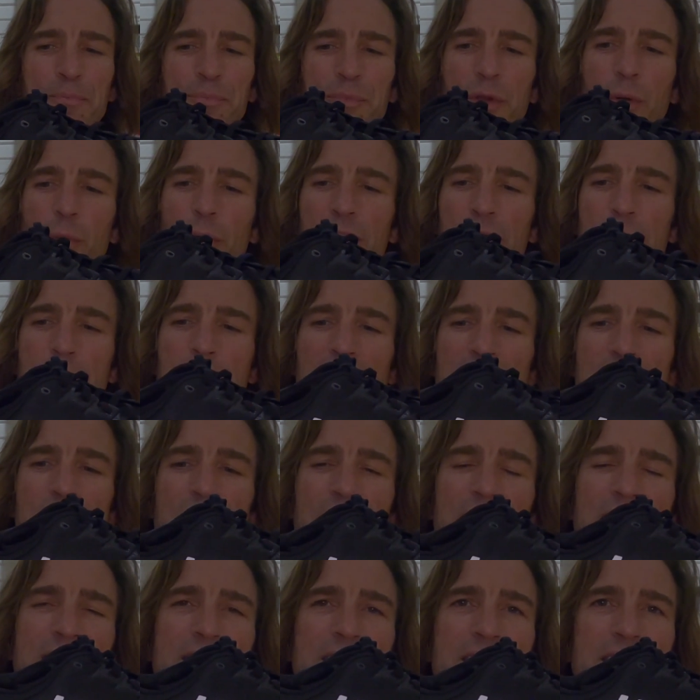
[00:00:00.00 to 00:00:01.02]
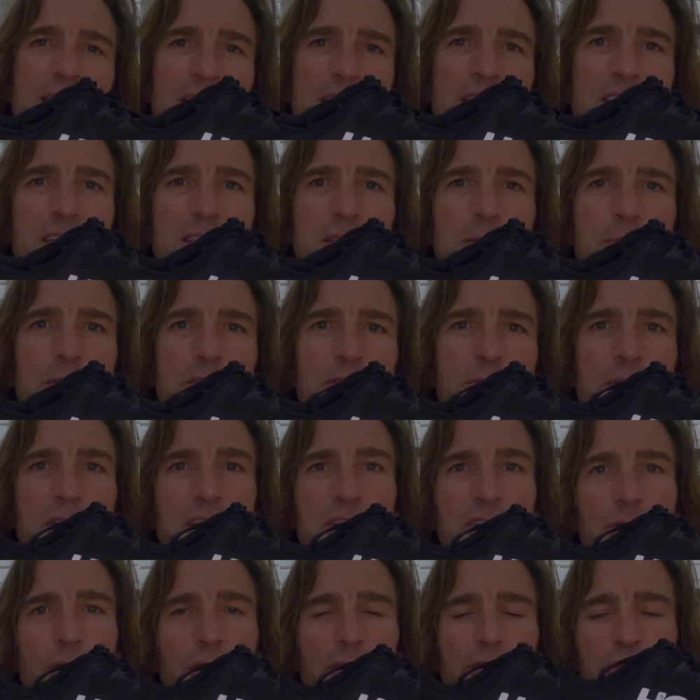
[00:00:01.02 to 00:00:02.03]
what you're measuring is the distance between
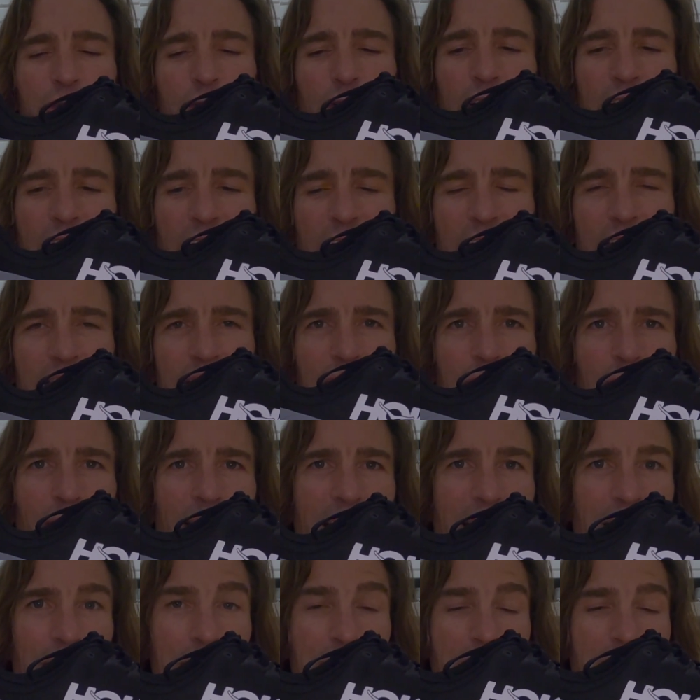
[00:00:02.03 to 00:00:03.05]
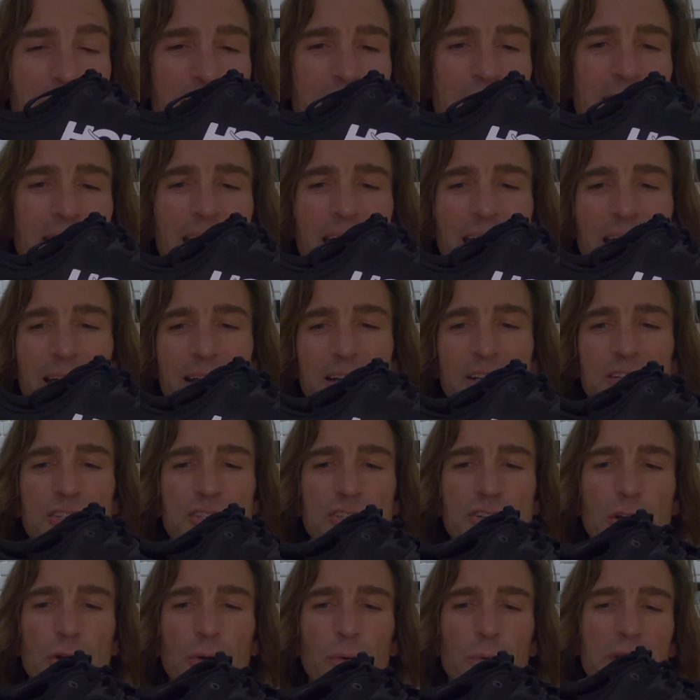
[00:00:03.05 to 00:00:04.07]
your foot and the ground. And
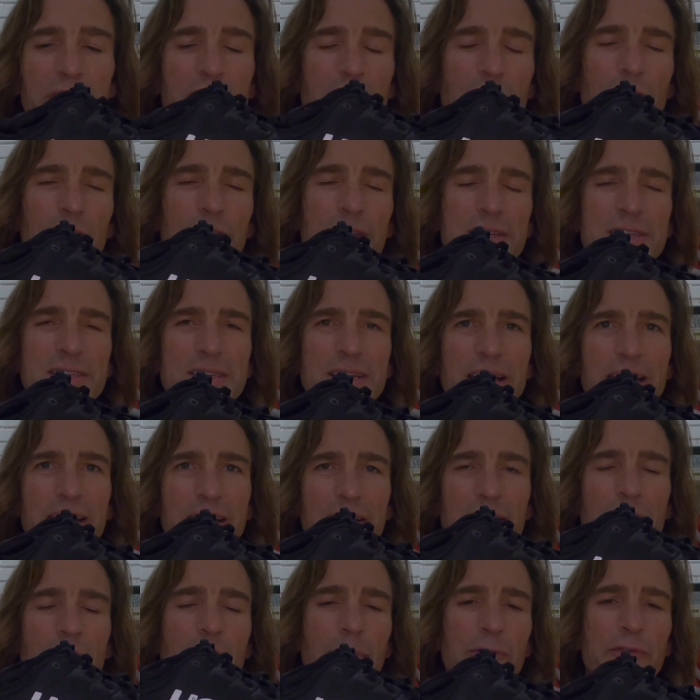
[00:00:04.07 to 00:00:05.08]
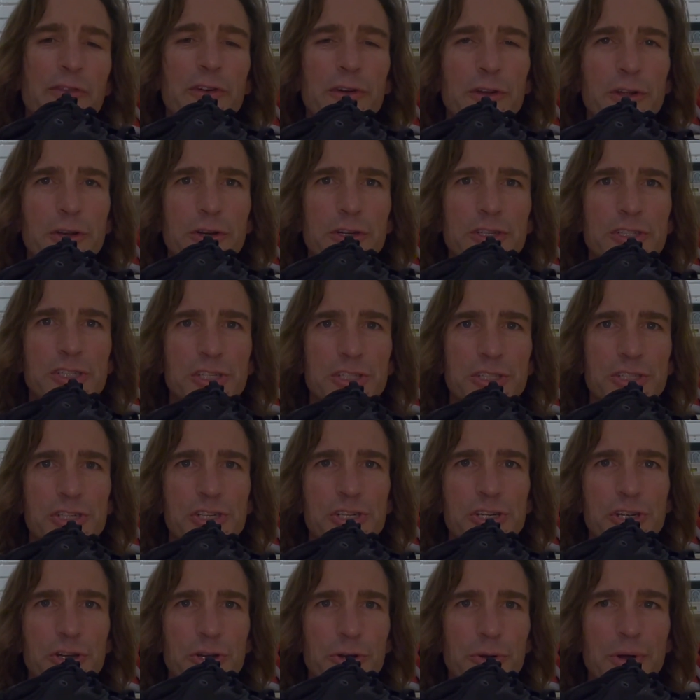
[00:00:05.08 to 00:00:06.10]
so we call this a comfort cushion
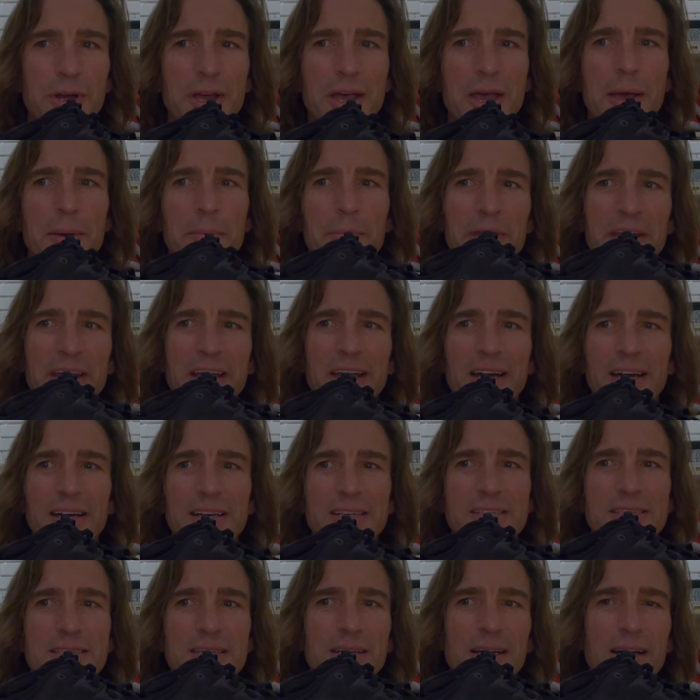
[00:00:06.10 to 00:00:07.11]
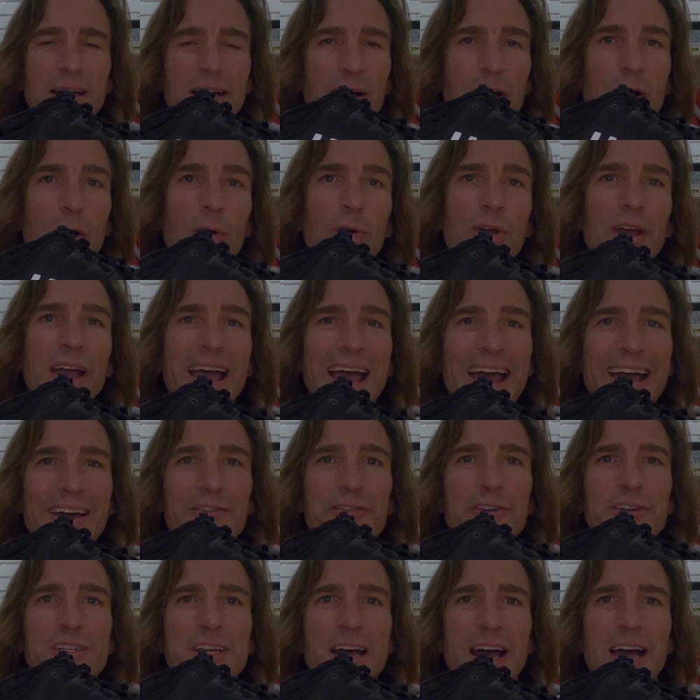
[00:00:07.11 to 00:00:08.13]
shoe because Hoka
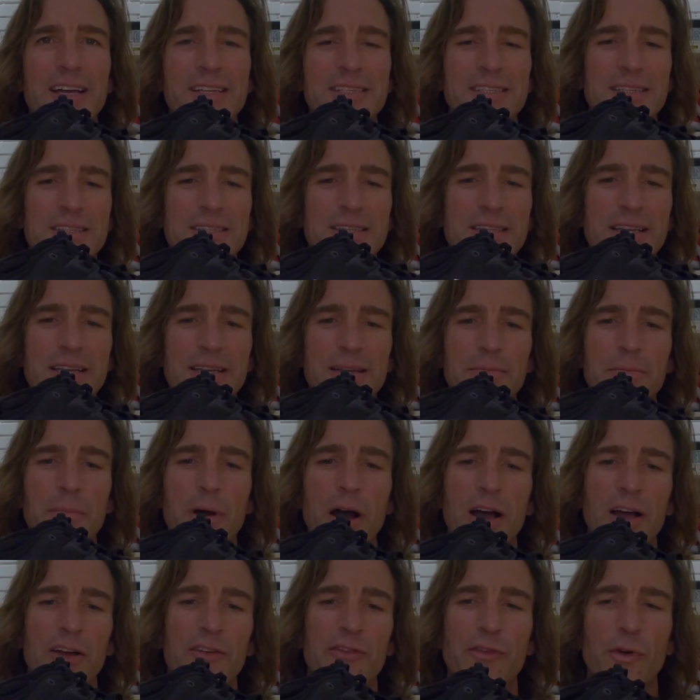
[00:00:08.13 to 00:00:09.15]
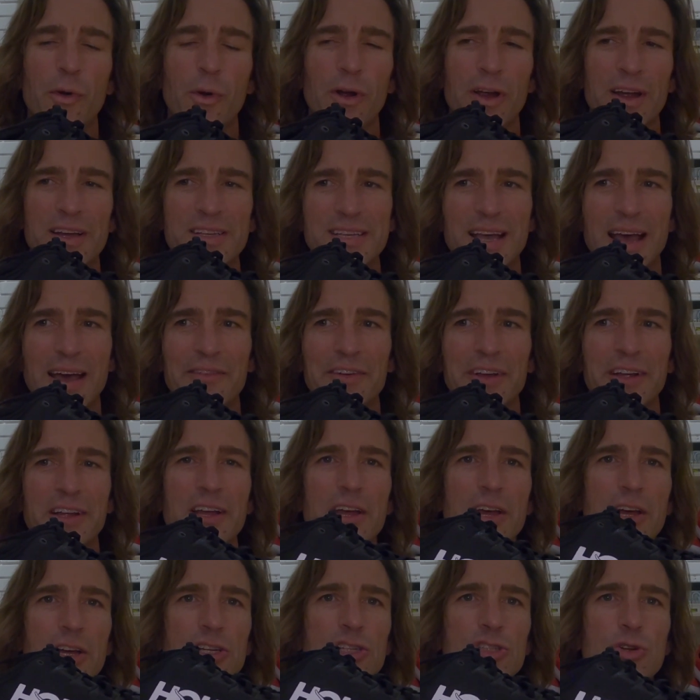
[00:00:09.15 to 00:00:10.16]
advertises the Mach 4 as having
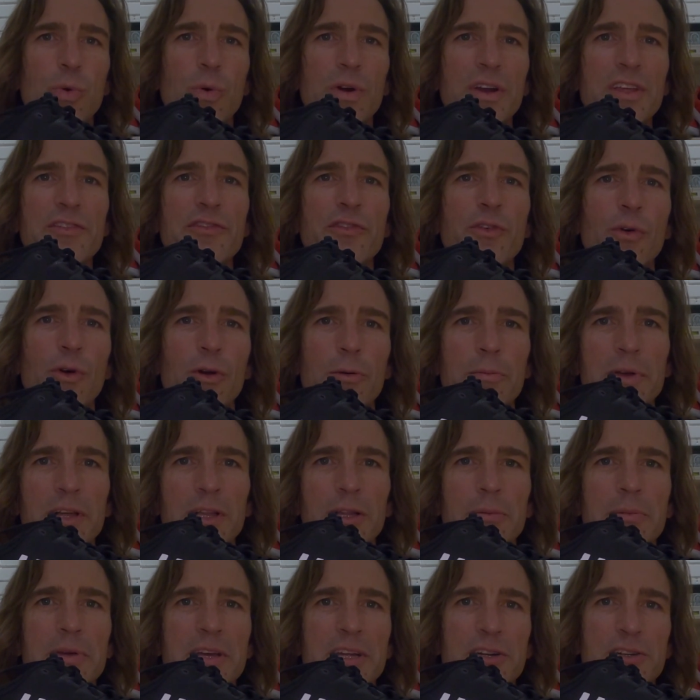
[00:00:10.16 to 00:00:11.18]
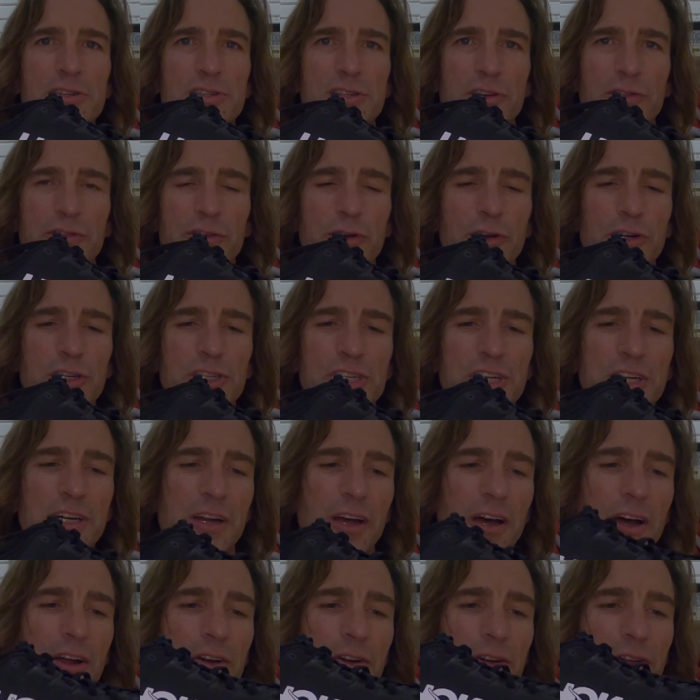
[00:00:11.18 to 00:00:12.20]
24 millimeters of cushion
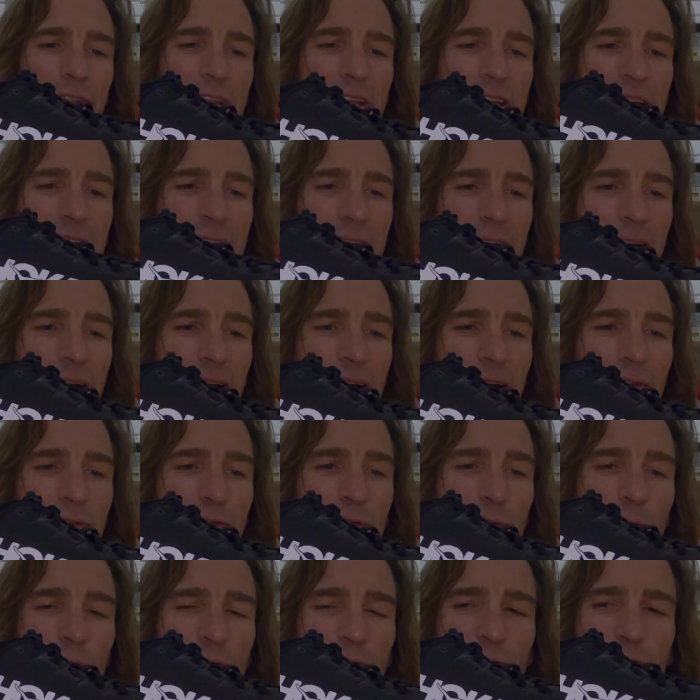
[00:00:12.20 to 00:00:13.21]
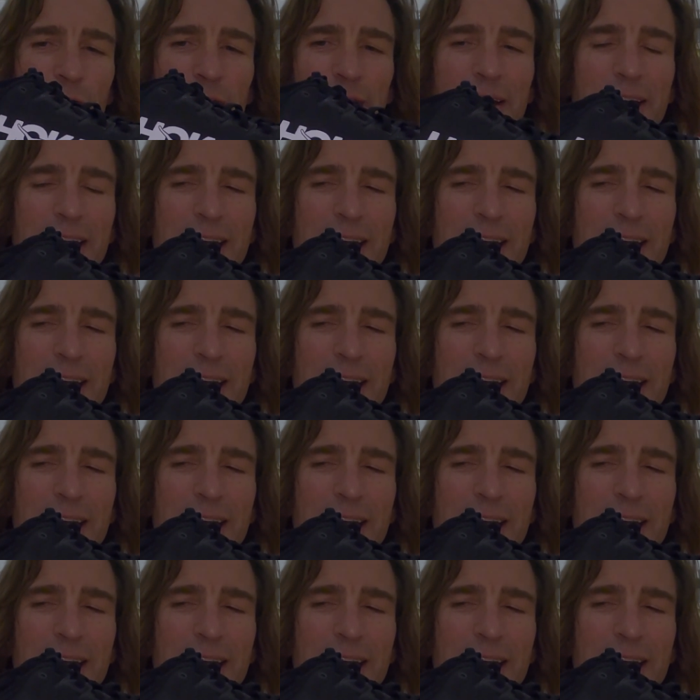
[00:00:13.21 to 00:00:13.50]
under the forefoot